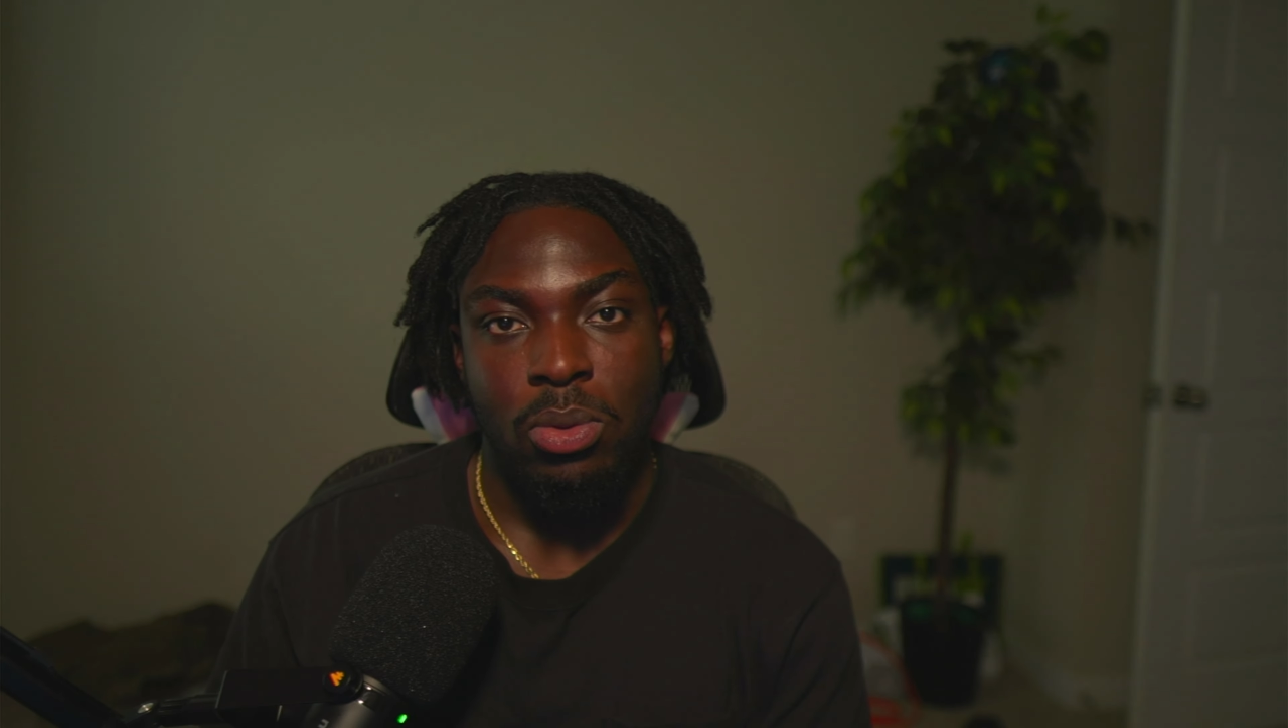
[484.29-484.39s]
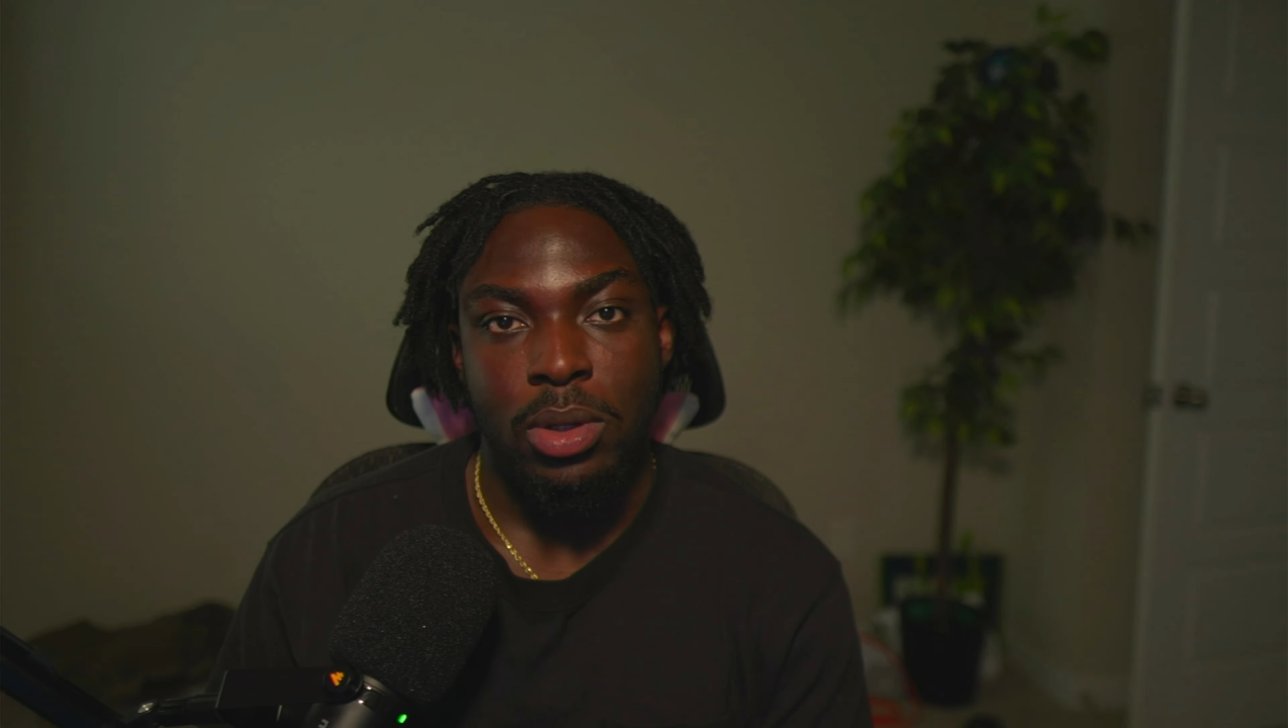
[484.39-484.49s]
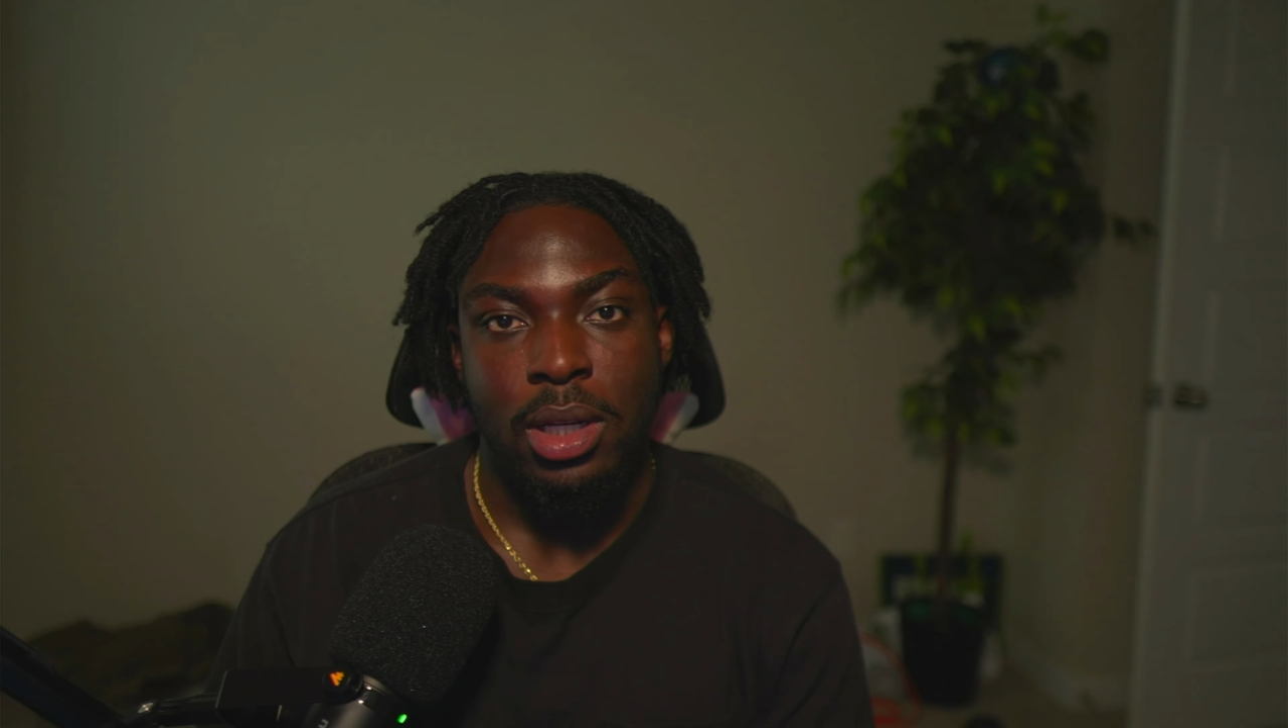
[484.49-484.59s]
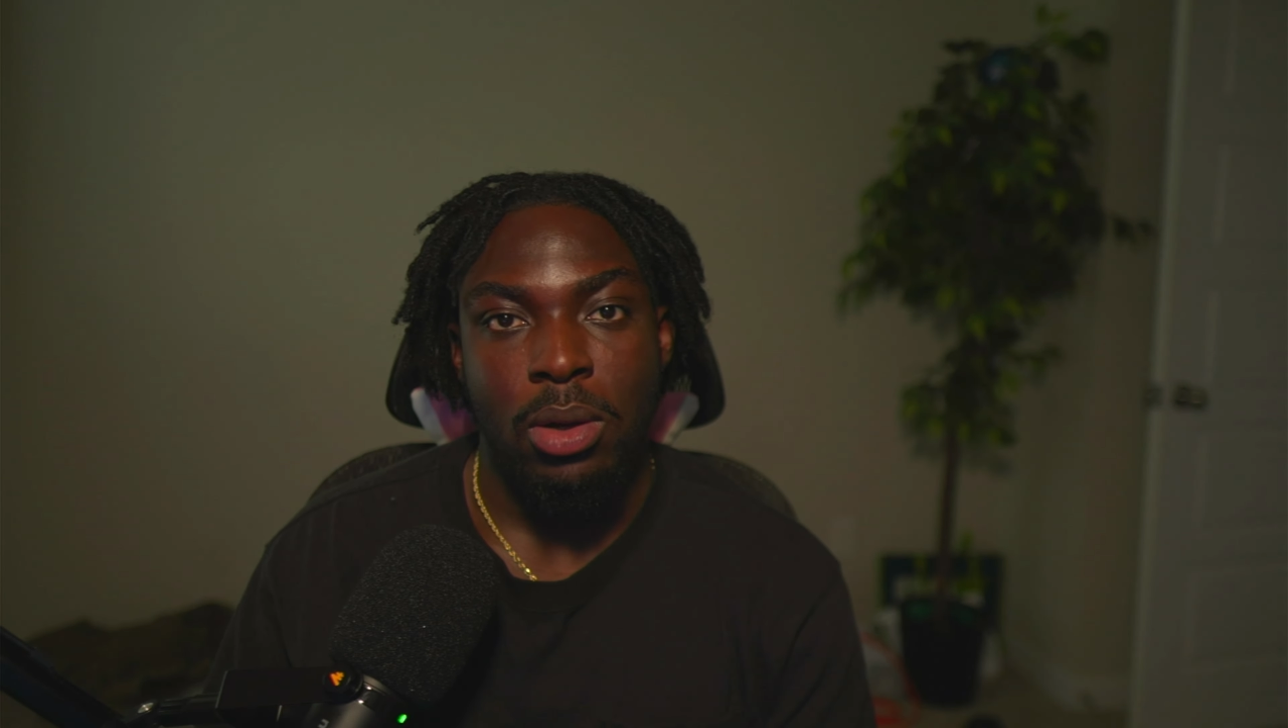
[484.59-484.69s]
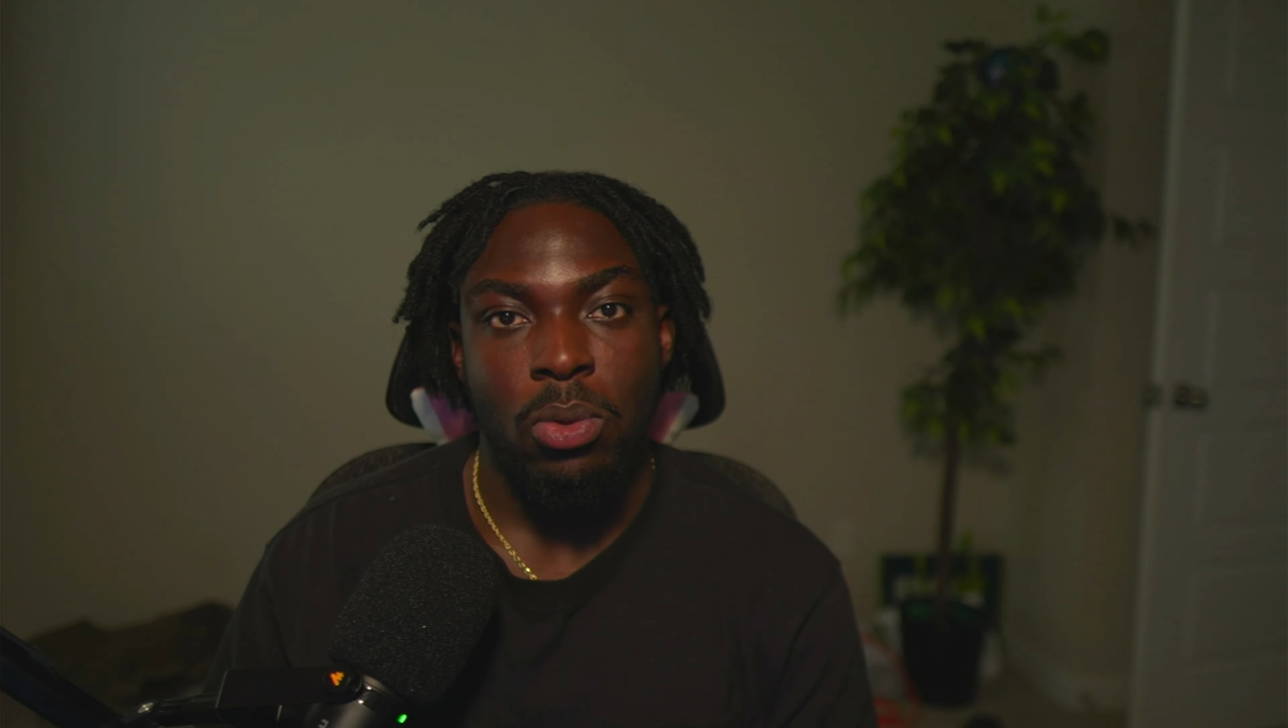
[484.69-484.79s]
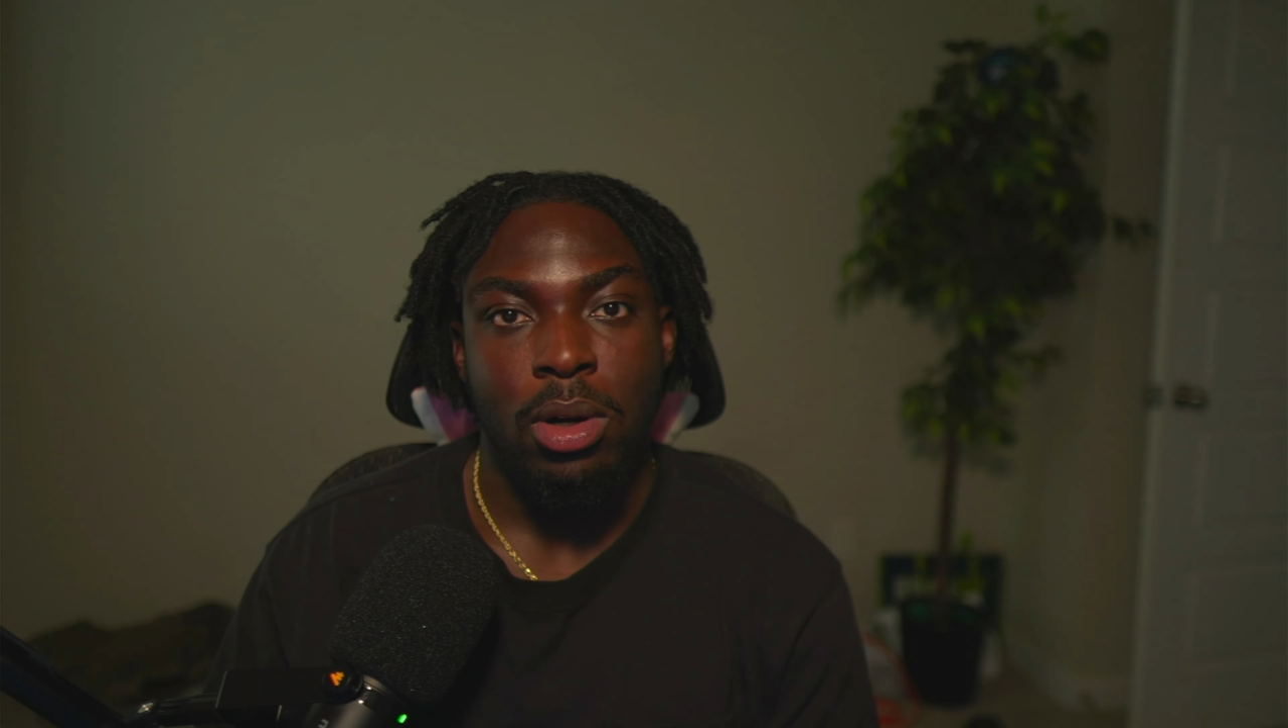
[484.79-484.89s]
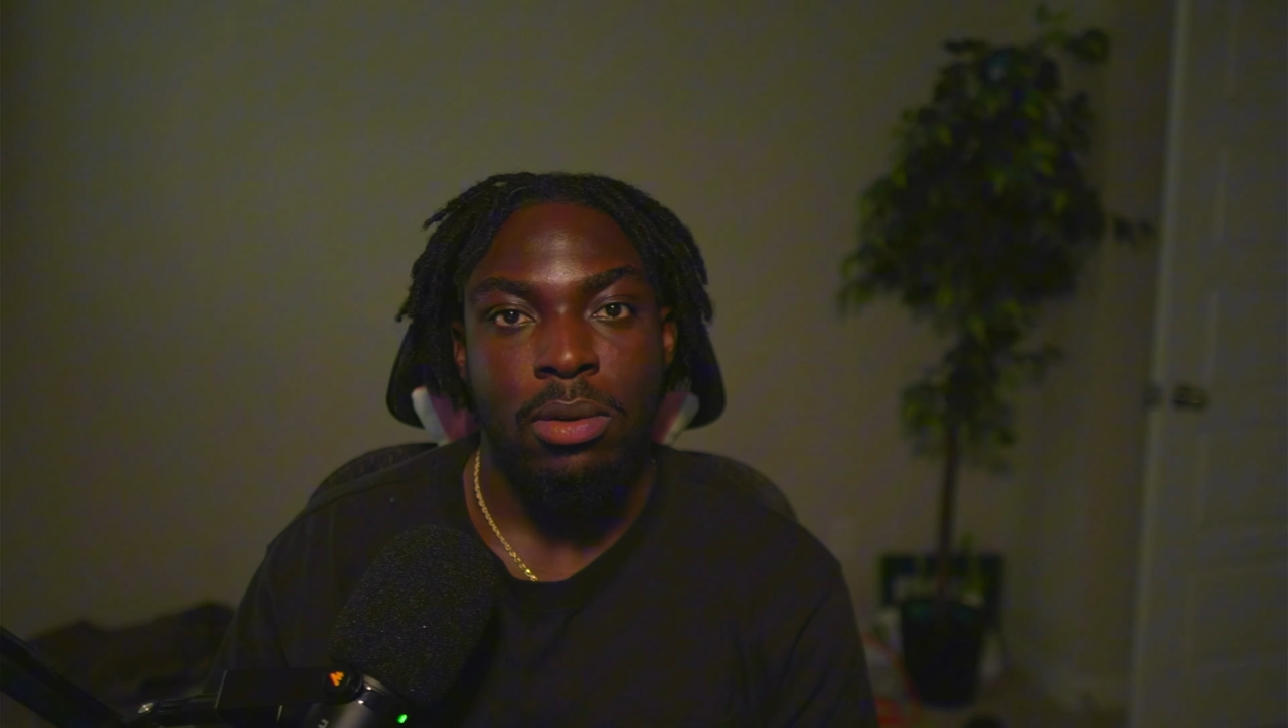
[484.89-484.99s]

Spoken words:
when they work